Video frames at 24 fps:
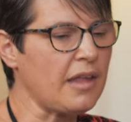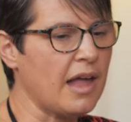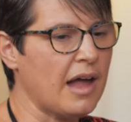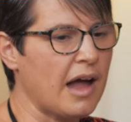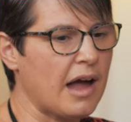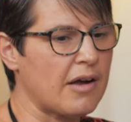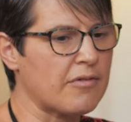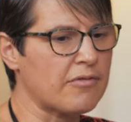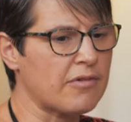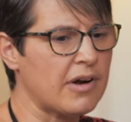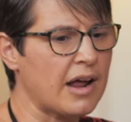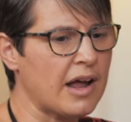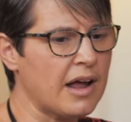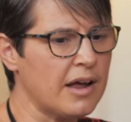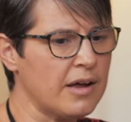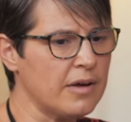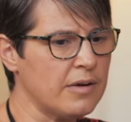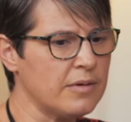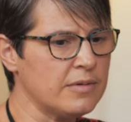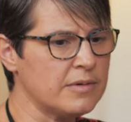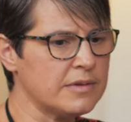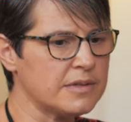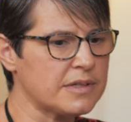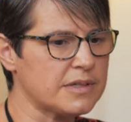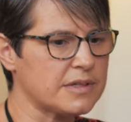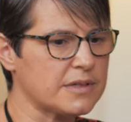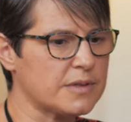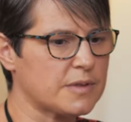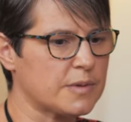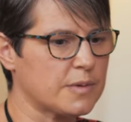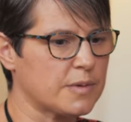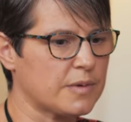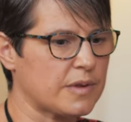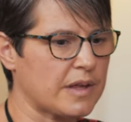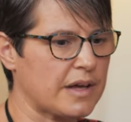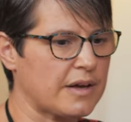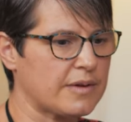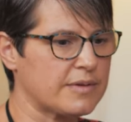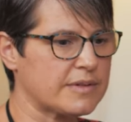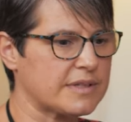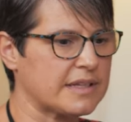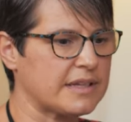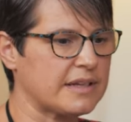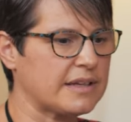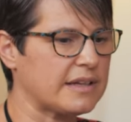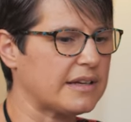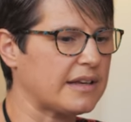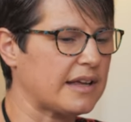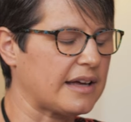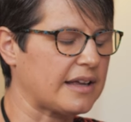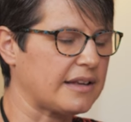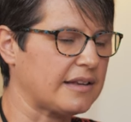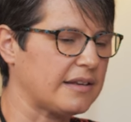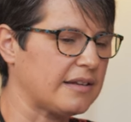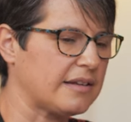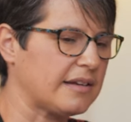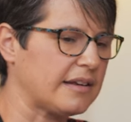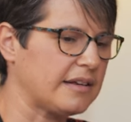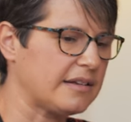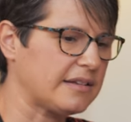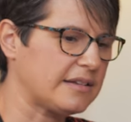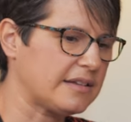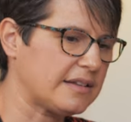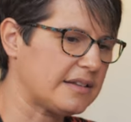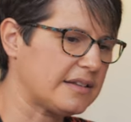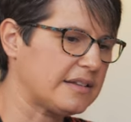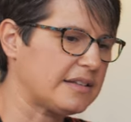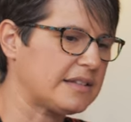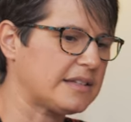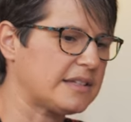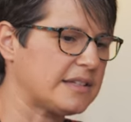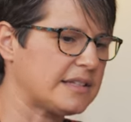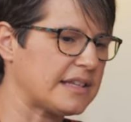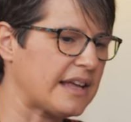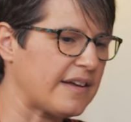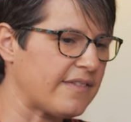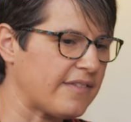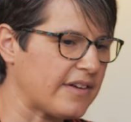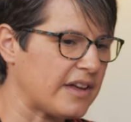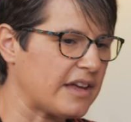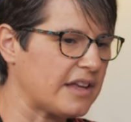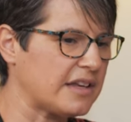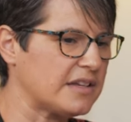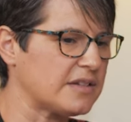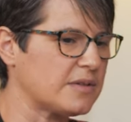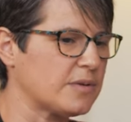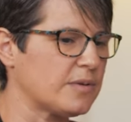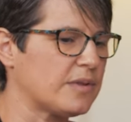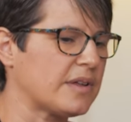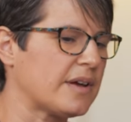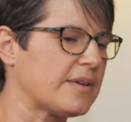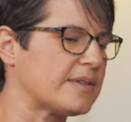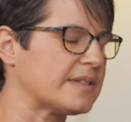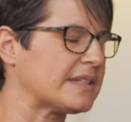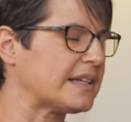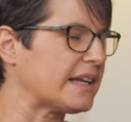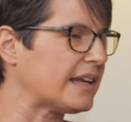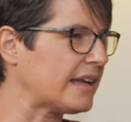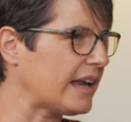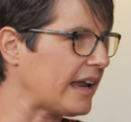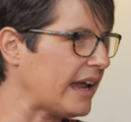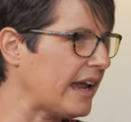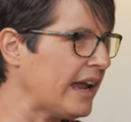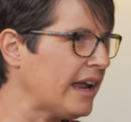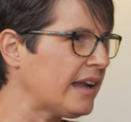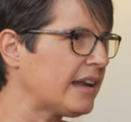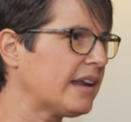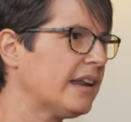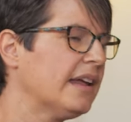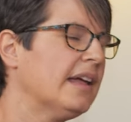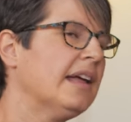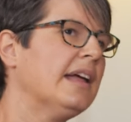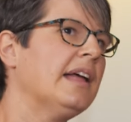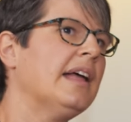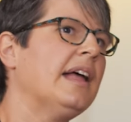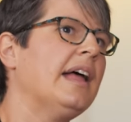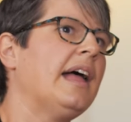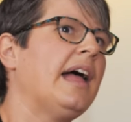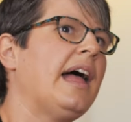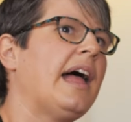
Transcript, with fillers: Around 2000 and 2007, 2008, mm-hmm.